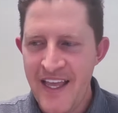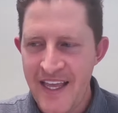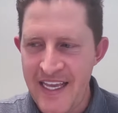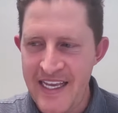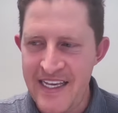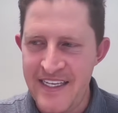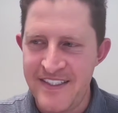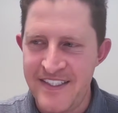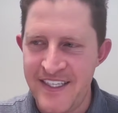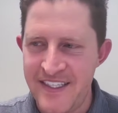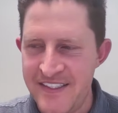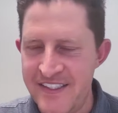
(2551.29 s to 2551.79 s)

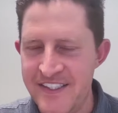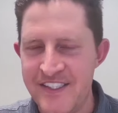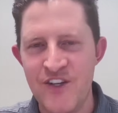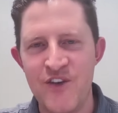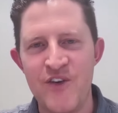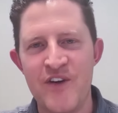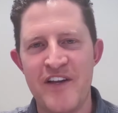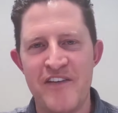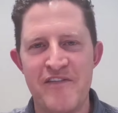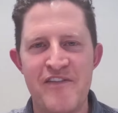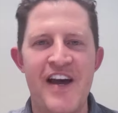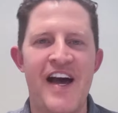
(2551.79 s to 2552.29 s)
he's in
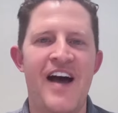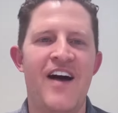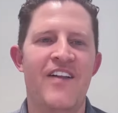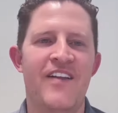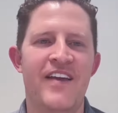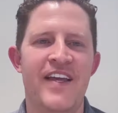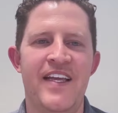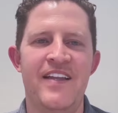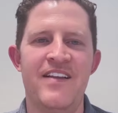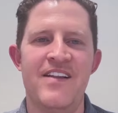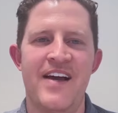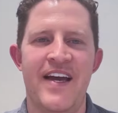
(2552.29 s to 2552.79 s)
Silicon
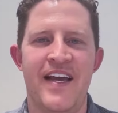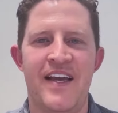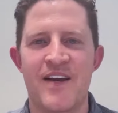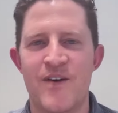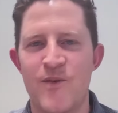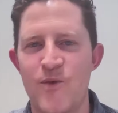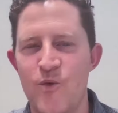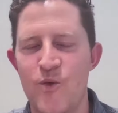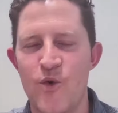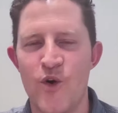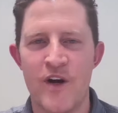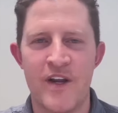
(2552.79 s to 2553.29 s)
Valley, like
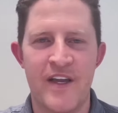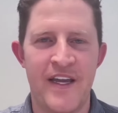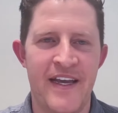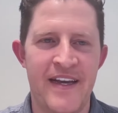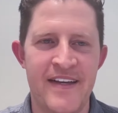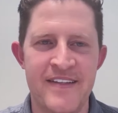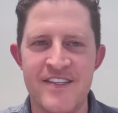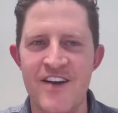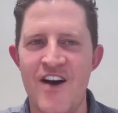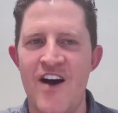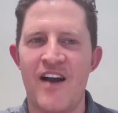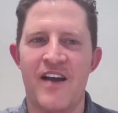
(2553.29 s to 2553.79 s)
working
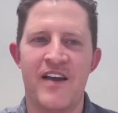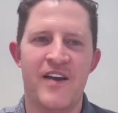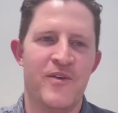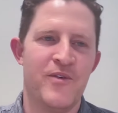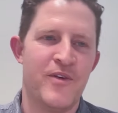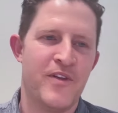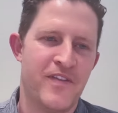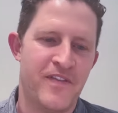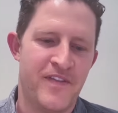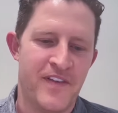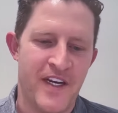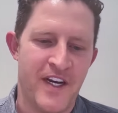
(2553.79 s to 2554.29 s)
and talking
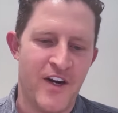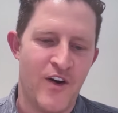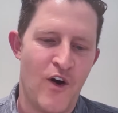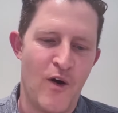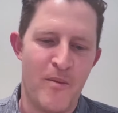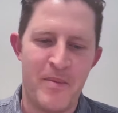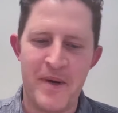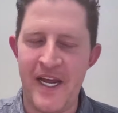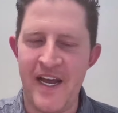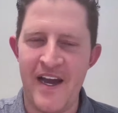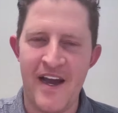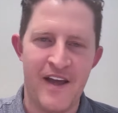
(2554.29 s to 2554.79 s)
with,
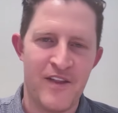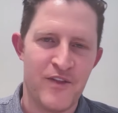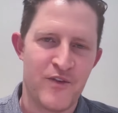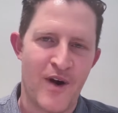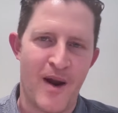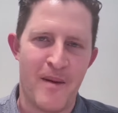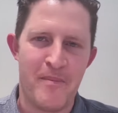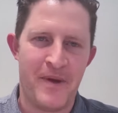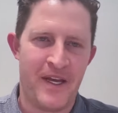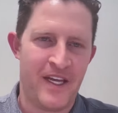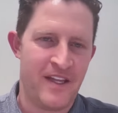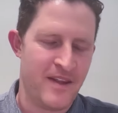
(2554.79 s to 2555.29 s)
OpenAI,
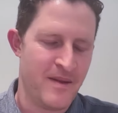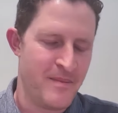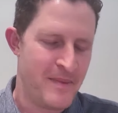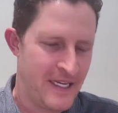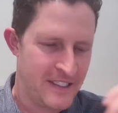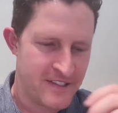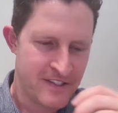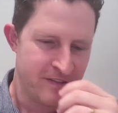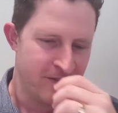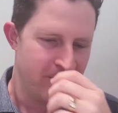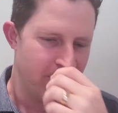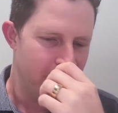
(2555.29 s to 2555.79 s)
Anthropic, and the
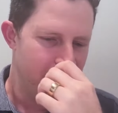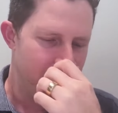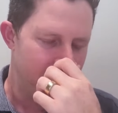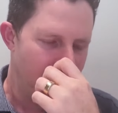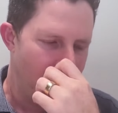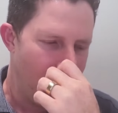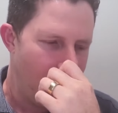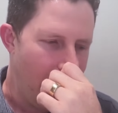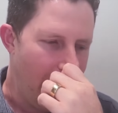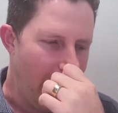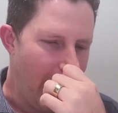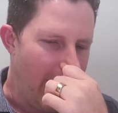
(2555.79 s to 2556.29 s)
best of them.
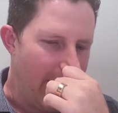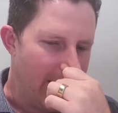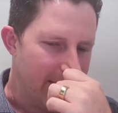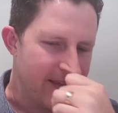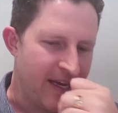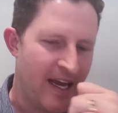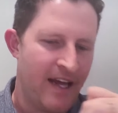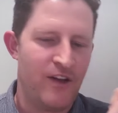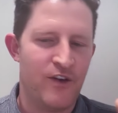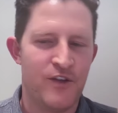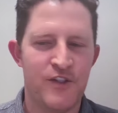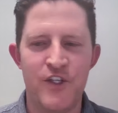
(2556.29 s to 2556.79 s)
So
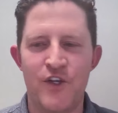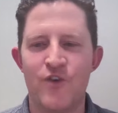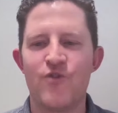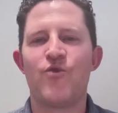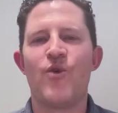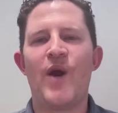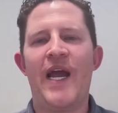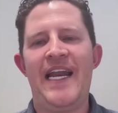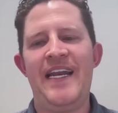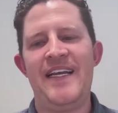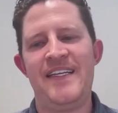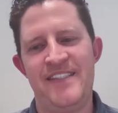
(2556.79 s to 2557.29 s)
Tyler's a
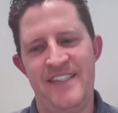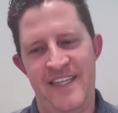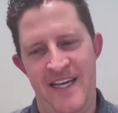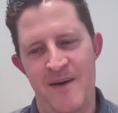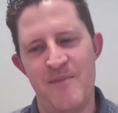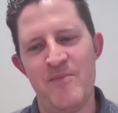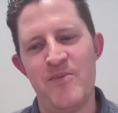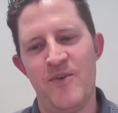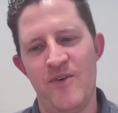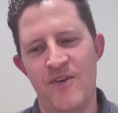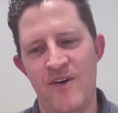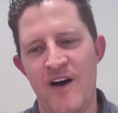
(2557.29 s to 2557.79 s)
great
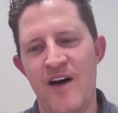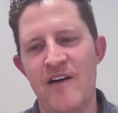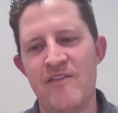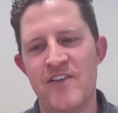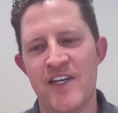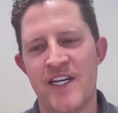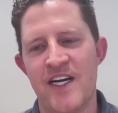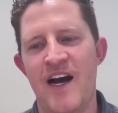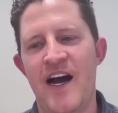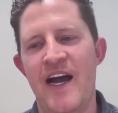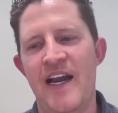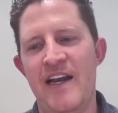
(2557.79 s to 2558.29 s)
example of
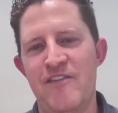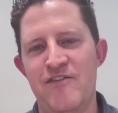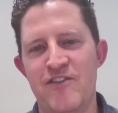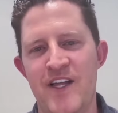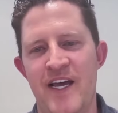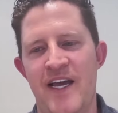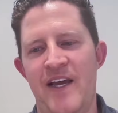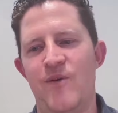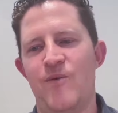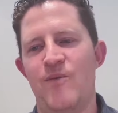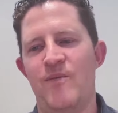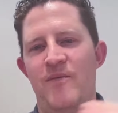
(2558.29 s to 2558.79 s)
the kind of
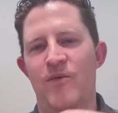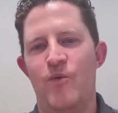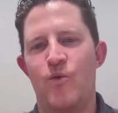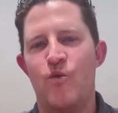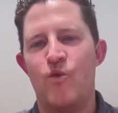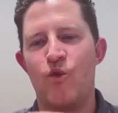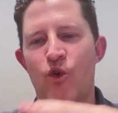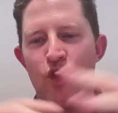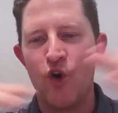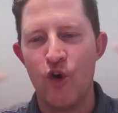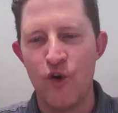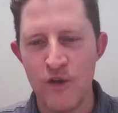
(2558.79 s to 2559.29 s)
like
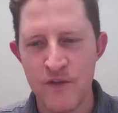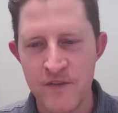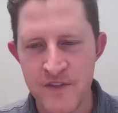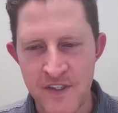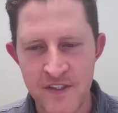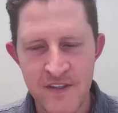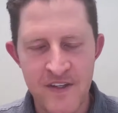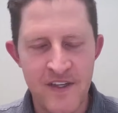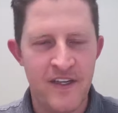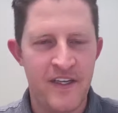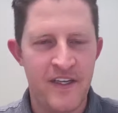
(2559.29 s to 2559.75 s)
world,